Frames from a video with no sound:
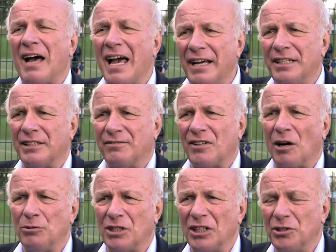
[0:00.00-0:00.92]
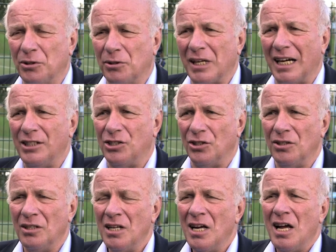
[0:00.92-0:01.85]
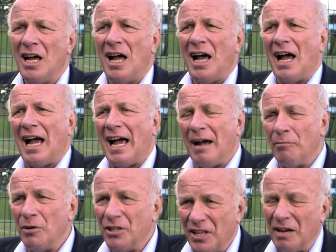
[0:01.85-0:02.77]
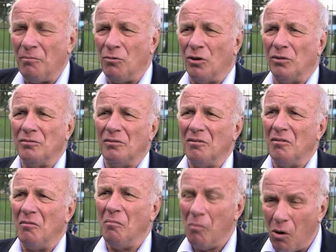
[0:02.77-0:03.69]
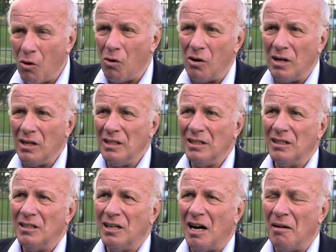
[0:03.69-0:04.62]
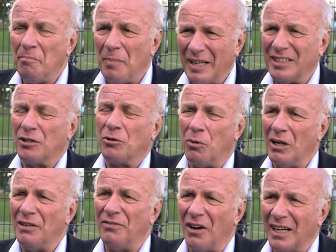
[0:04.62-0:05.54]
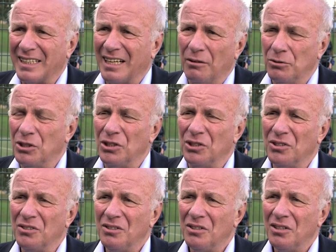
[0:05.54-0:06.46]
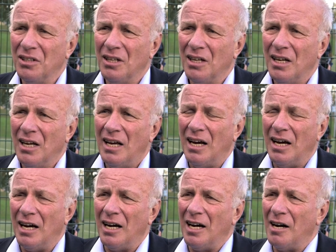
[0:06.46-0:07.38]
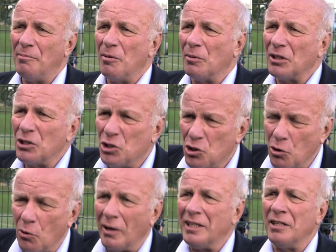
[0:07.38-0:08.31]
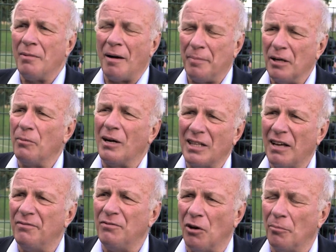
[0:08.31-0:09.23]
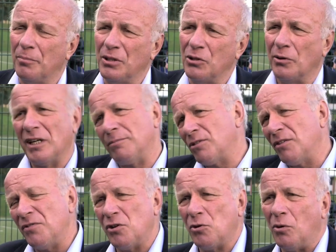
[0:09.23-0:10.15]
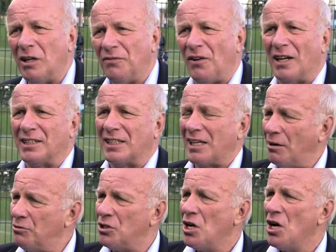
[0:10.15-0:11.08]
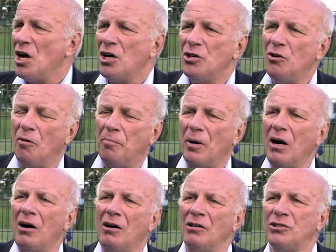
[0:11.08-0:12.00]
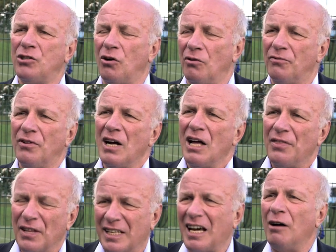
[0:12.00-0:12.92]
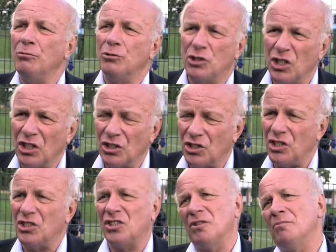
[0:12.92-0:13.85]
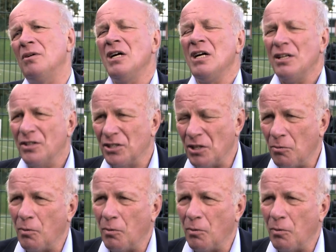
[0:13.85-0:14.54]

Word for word: a head of coach education, and we then want more and better qualified coaches. Uh, and we want to join them up in a way they've not been joined up. So if you qualify as a coach, you're part of the coaching system. There's a